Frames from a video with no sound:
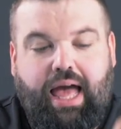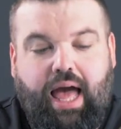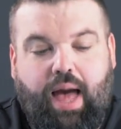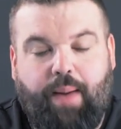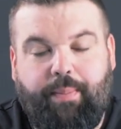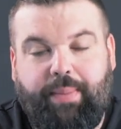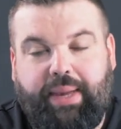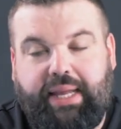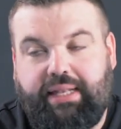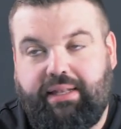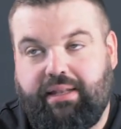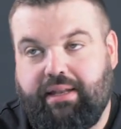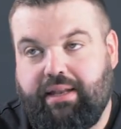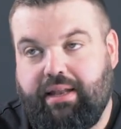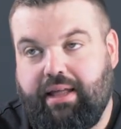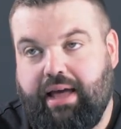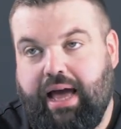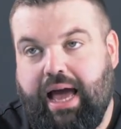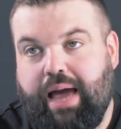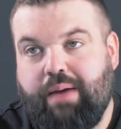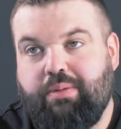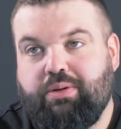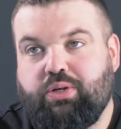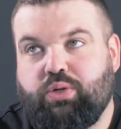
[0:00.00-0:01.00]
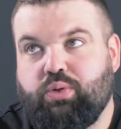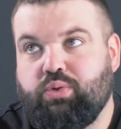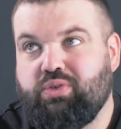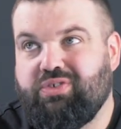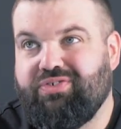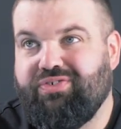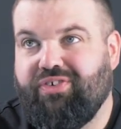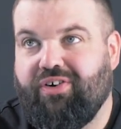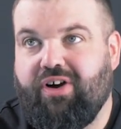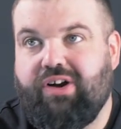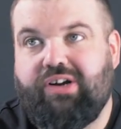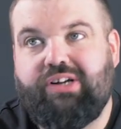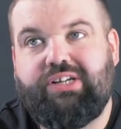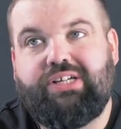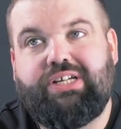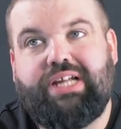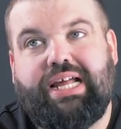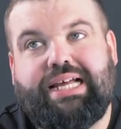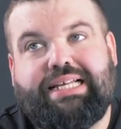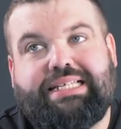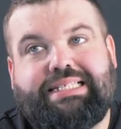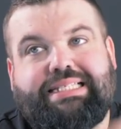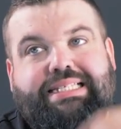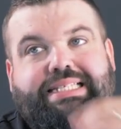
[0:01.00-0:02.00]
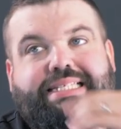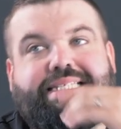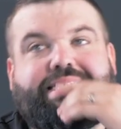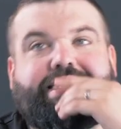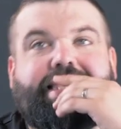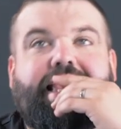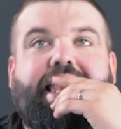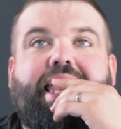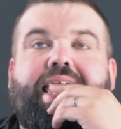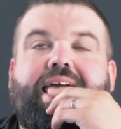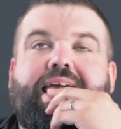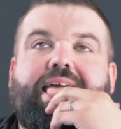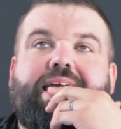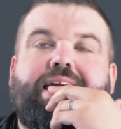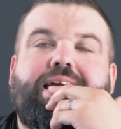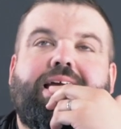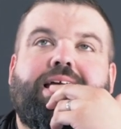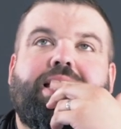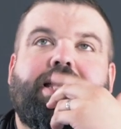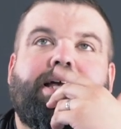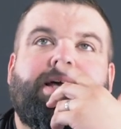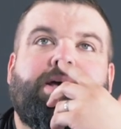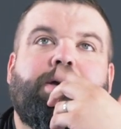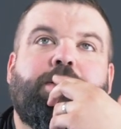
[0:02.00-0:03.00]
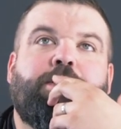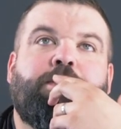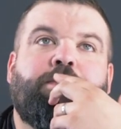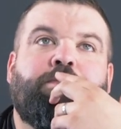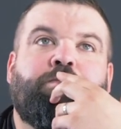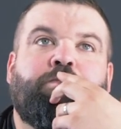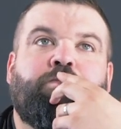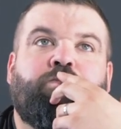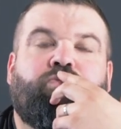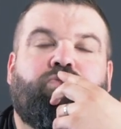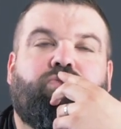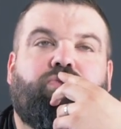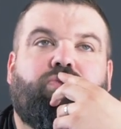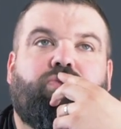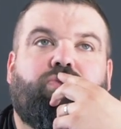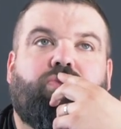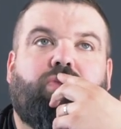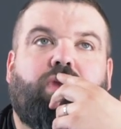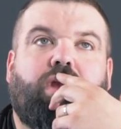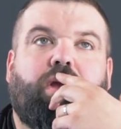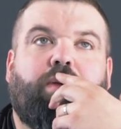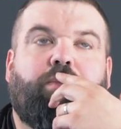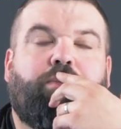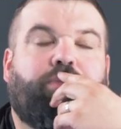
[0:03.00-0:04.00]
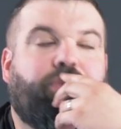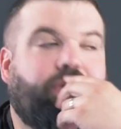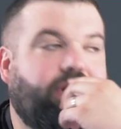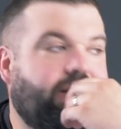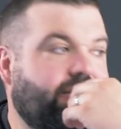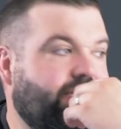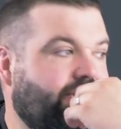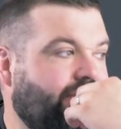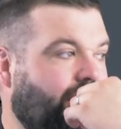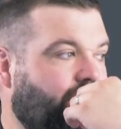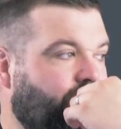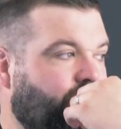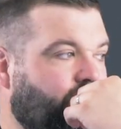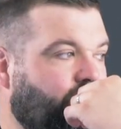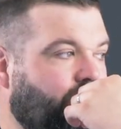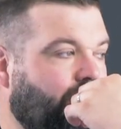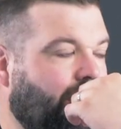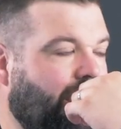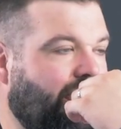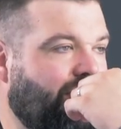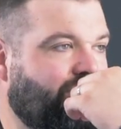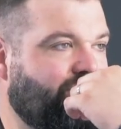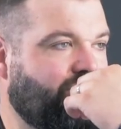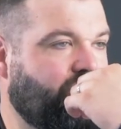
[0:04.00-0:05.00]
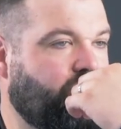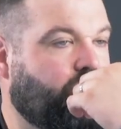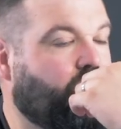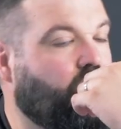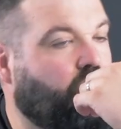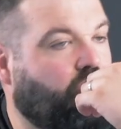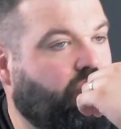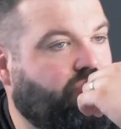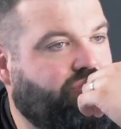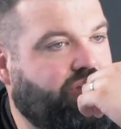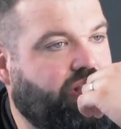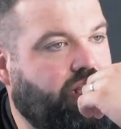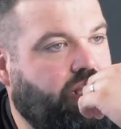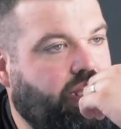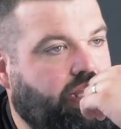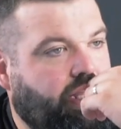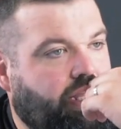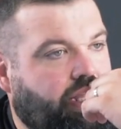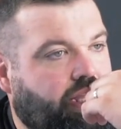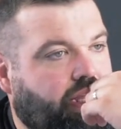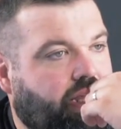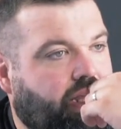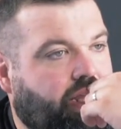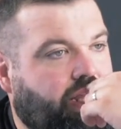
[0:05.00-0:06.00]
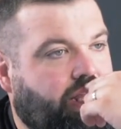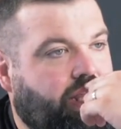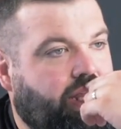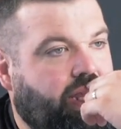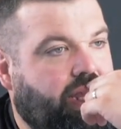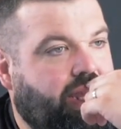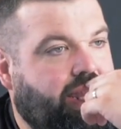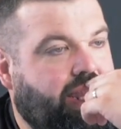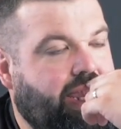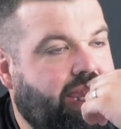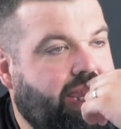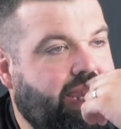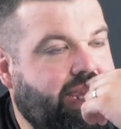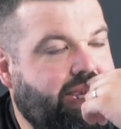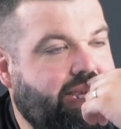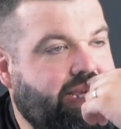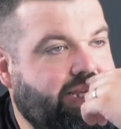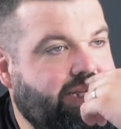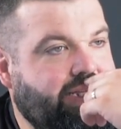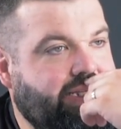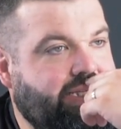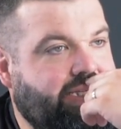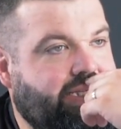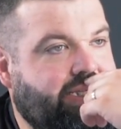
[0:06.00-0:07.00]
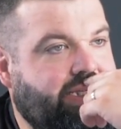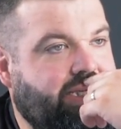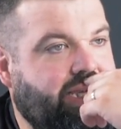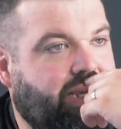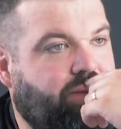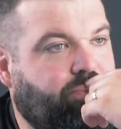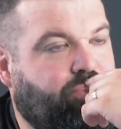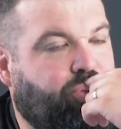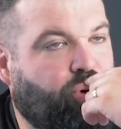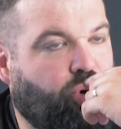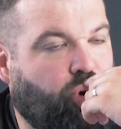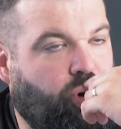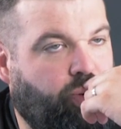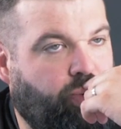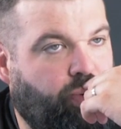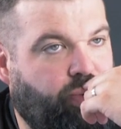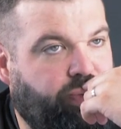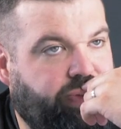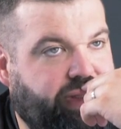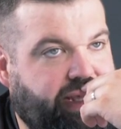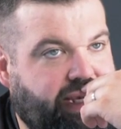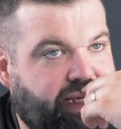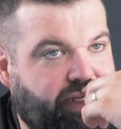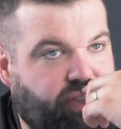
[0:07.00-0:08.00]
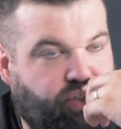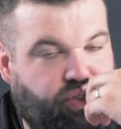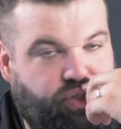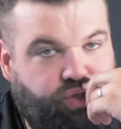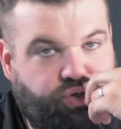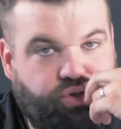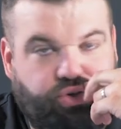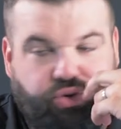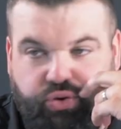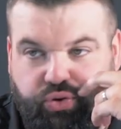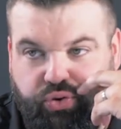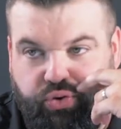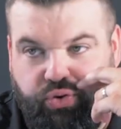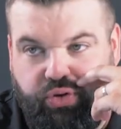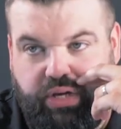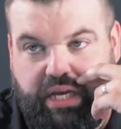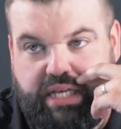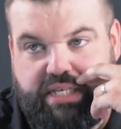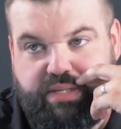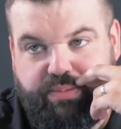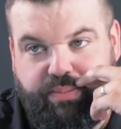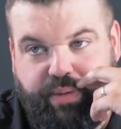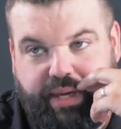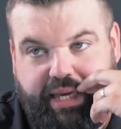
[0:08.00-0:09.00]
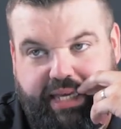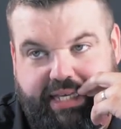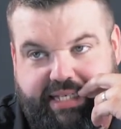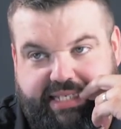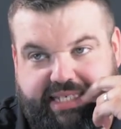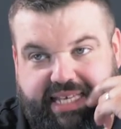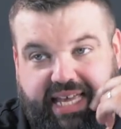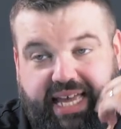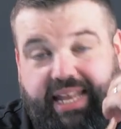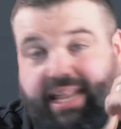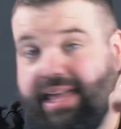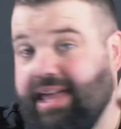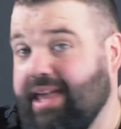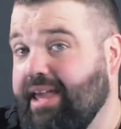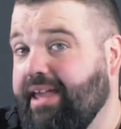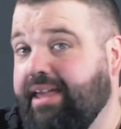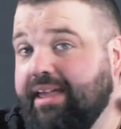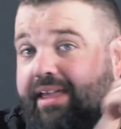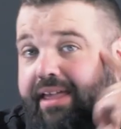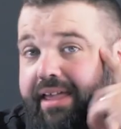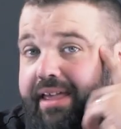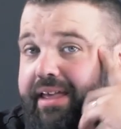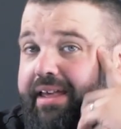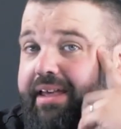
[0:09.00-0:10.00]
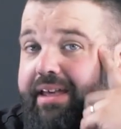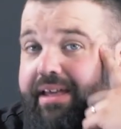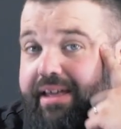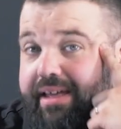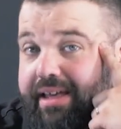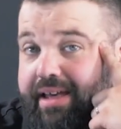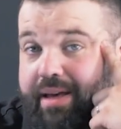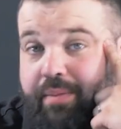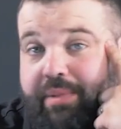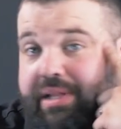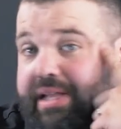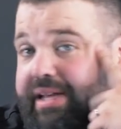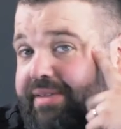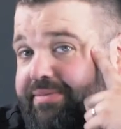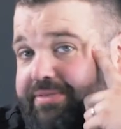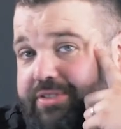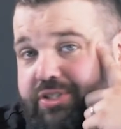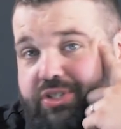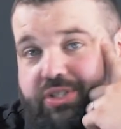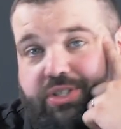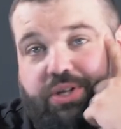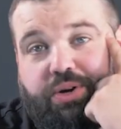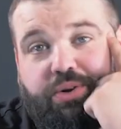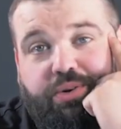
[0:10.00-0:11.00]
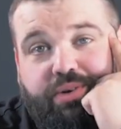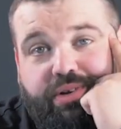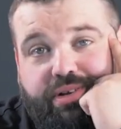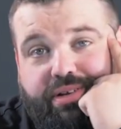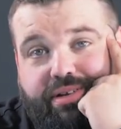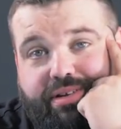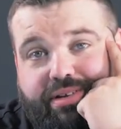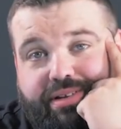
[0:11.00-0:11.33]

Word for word: I mean, I would go as far as to say Prince Andrew having COVID is probably as true as me saying, "Hey, I'm left in stone."